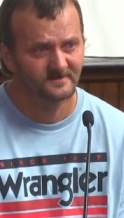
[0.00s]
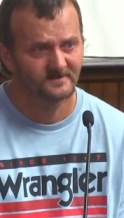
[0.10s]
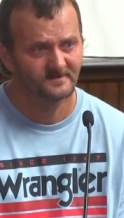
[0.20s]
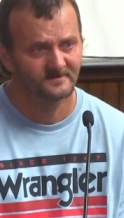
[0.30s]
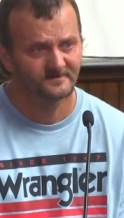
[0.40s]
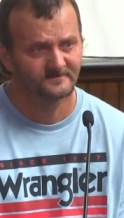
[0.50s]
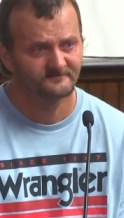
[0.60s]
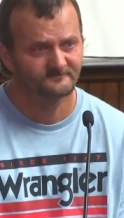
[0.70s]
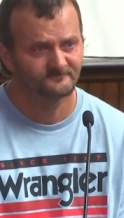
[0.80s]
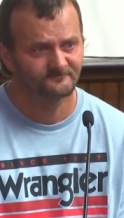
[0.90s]
that
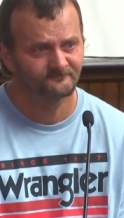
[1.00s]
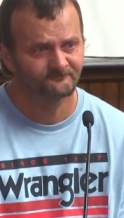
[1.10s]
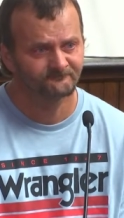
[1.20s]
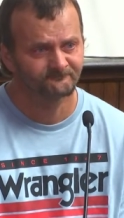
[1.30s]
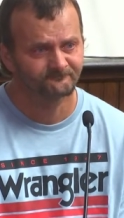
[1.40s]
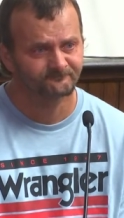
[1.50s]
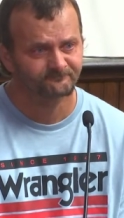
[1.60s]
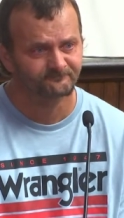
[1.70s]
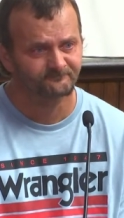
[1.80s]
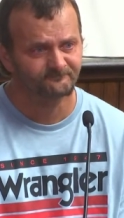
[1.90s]
afternoon um,
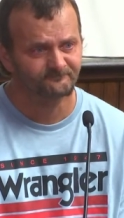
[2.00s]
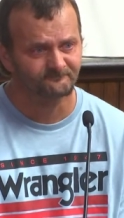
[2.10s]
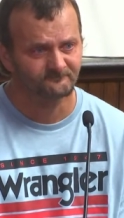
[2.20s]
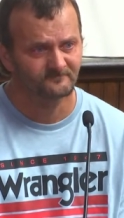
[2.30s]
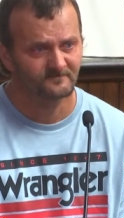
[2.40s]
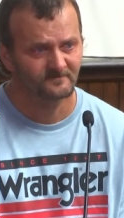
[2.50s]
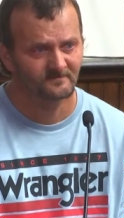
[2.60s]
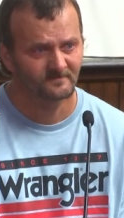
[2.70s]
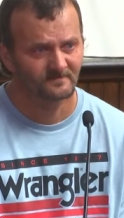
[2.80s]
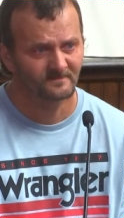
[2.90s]
on April
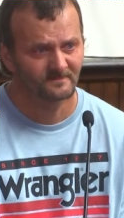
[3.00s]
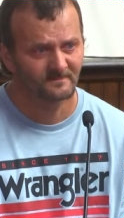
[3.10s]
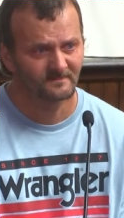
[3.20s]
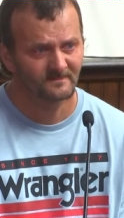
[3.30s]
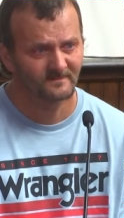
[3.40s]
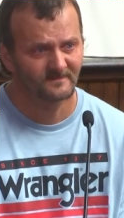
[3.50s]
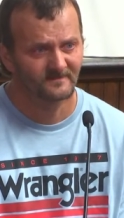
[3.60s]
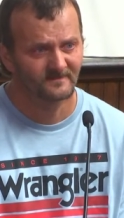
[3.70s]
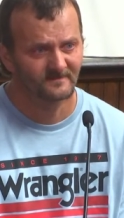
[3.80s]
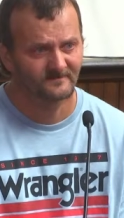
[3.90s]
22nd of
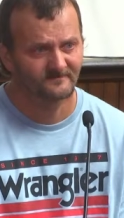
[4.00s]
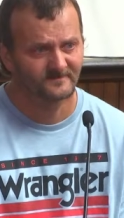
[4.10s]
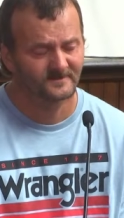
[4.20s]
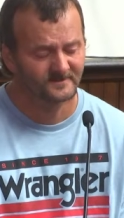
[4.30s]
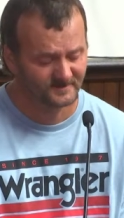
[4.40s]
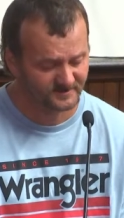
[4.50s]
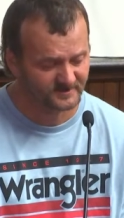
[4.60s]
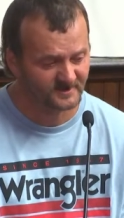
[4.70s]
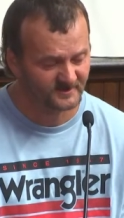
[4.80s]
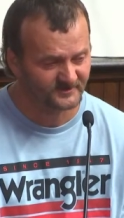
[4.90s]
2016?
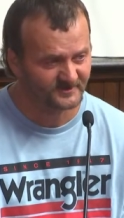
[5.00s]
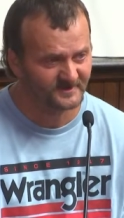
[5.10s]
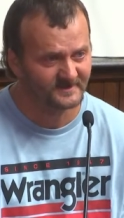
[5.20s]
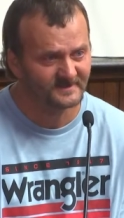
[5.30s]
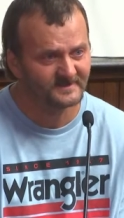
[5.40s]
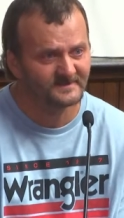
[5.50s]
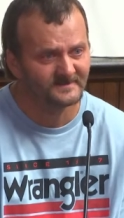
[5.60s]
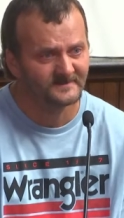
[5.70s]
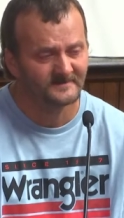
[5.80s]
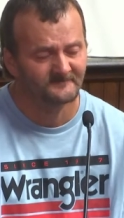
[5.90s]
Yes. Okay.